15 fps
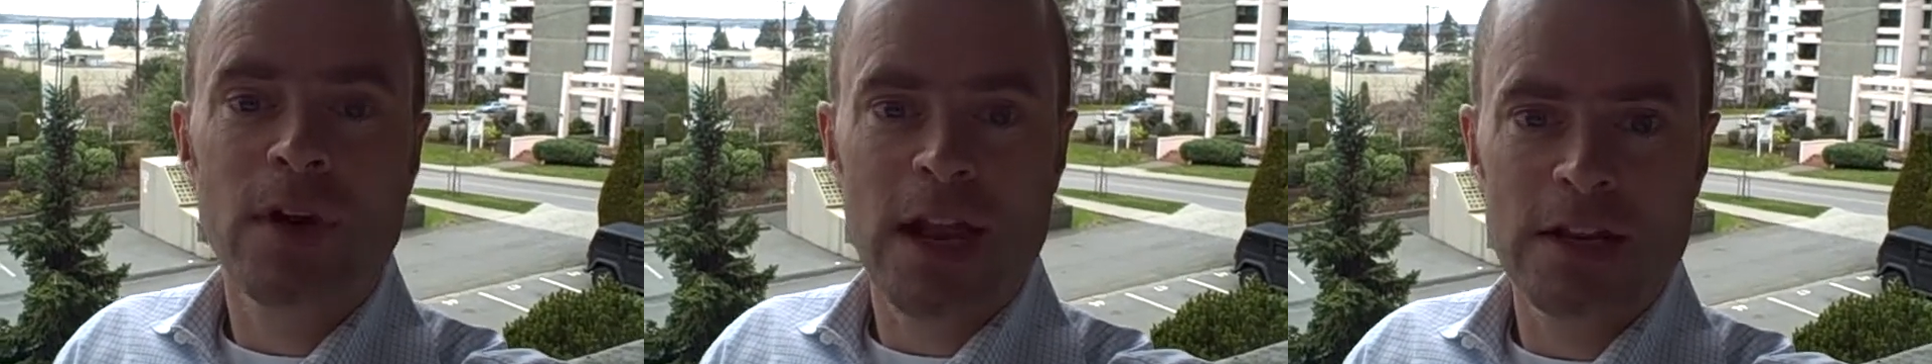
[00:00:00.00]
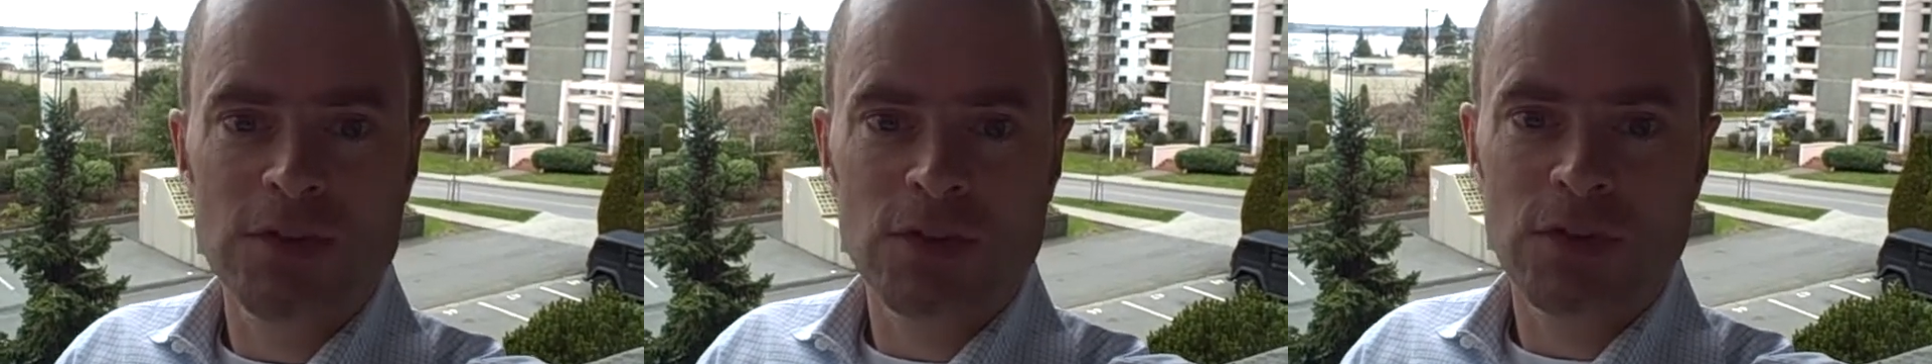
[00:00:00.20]

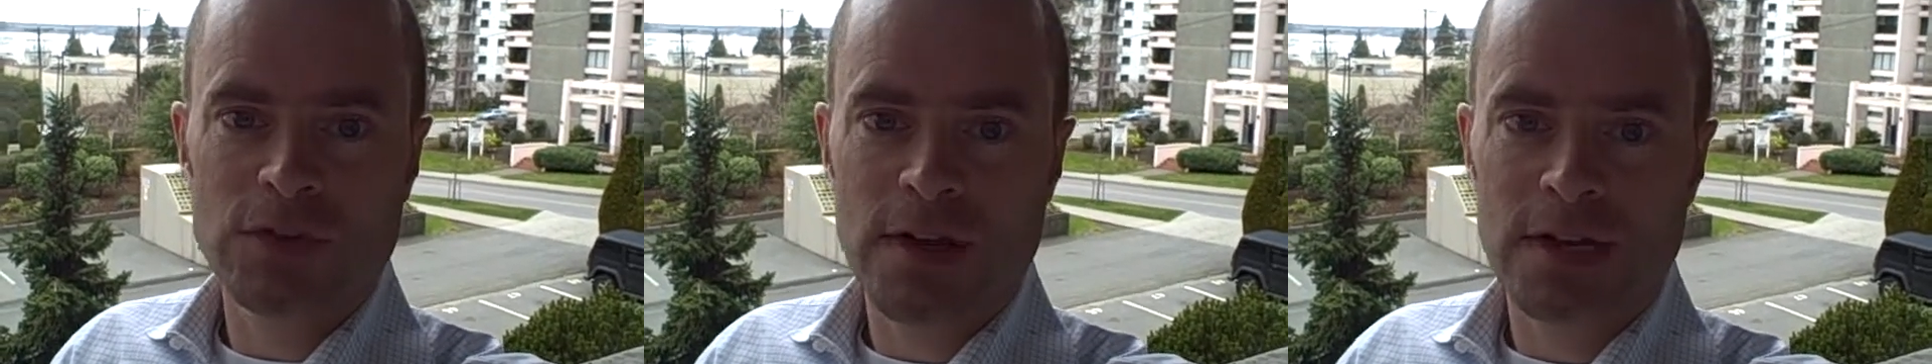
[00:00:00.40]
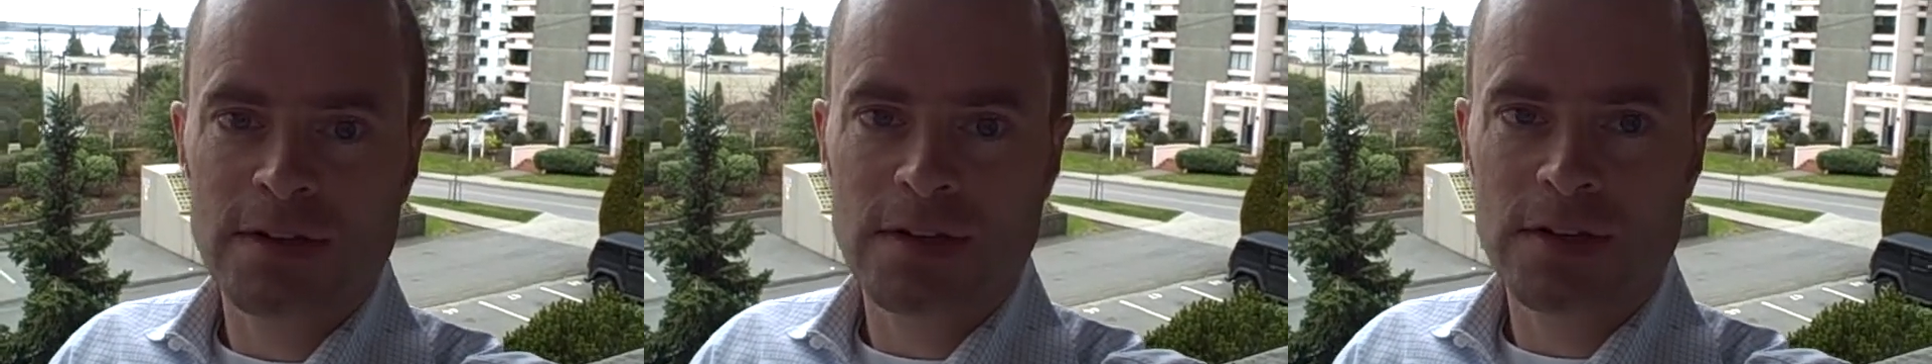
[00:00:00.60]
Prudential
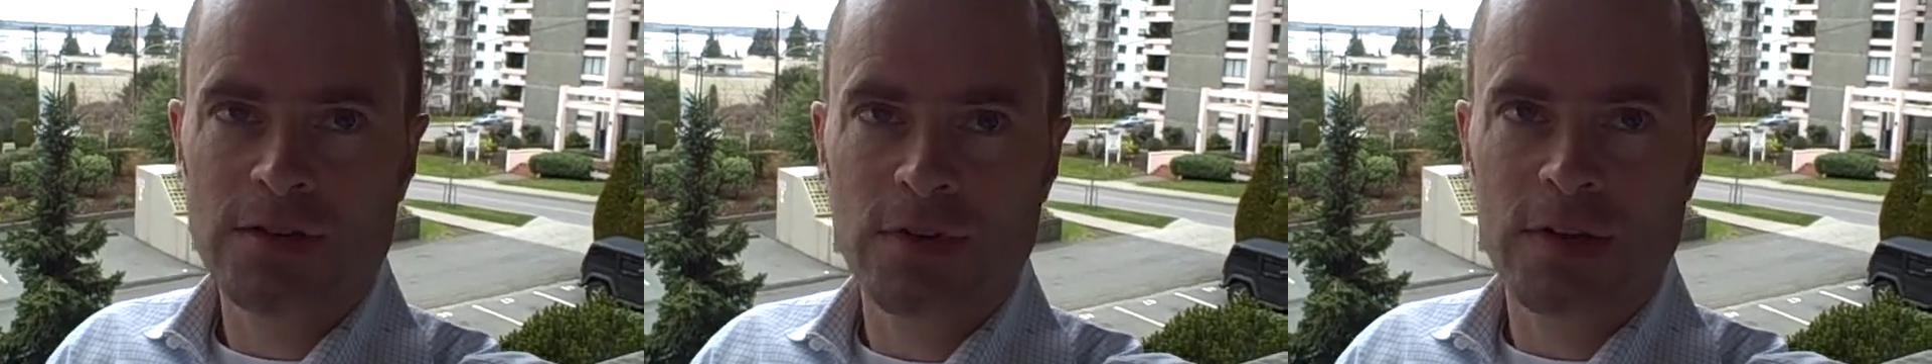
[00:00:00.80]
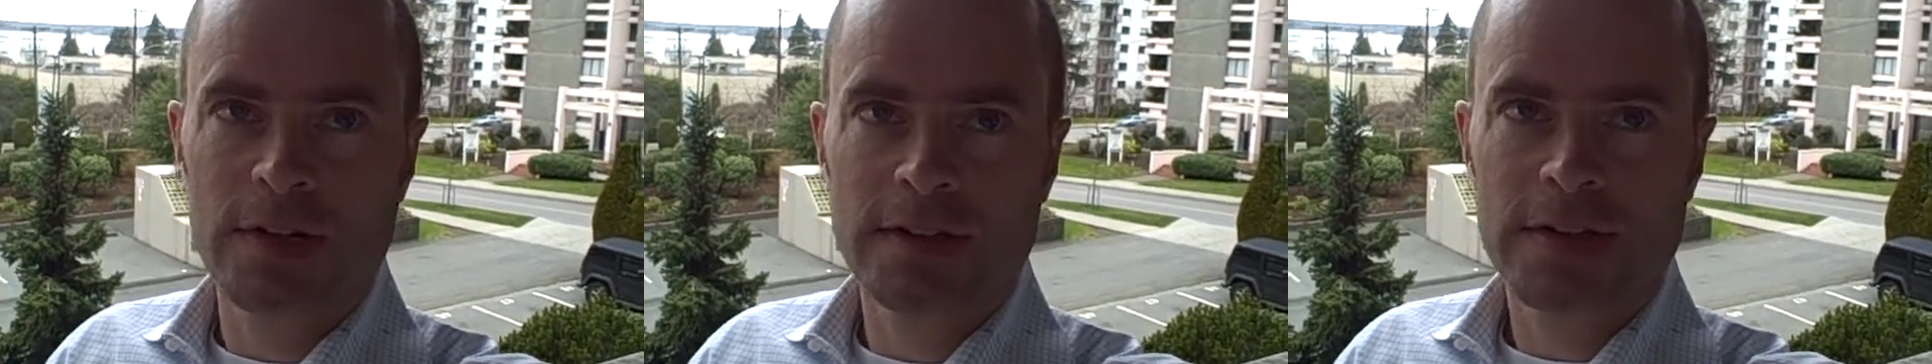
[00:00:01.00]

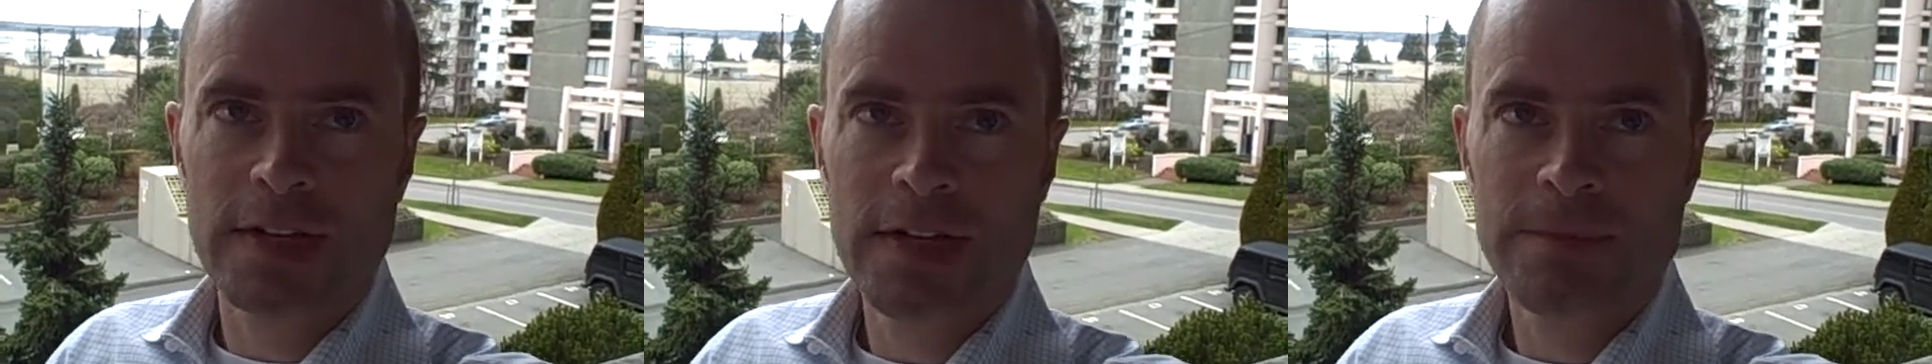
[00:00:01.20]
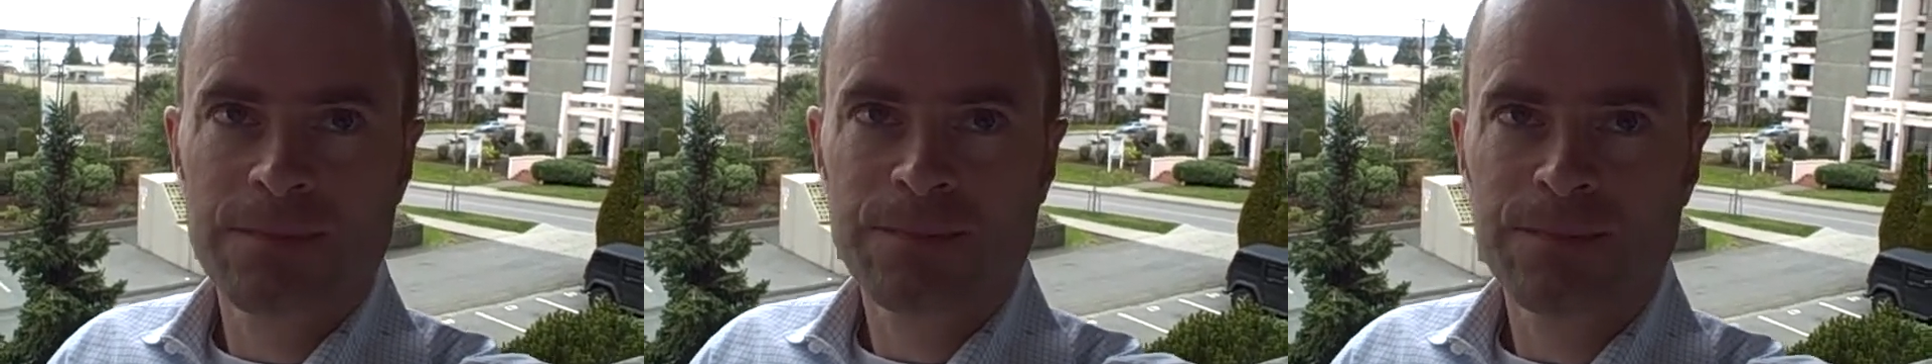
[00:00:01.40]
Sussex
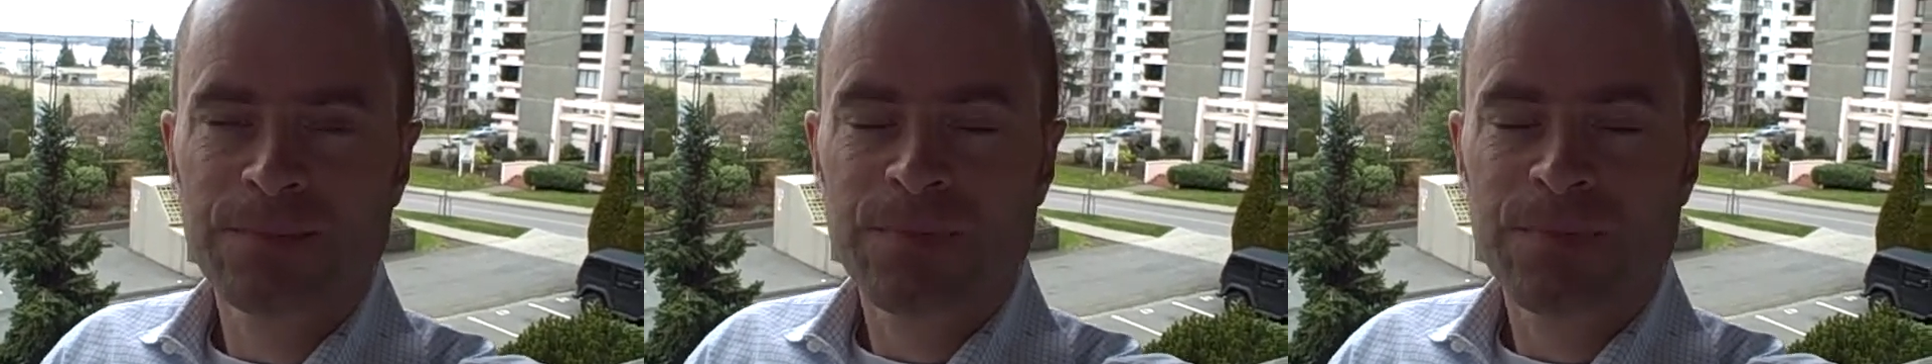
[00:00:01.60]
Realty.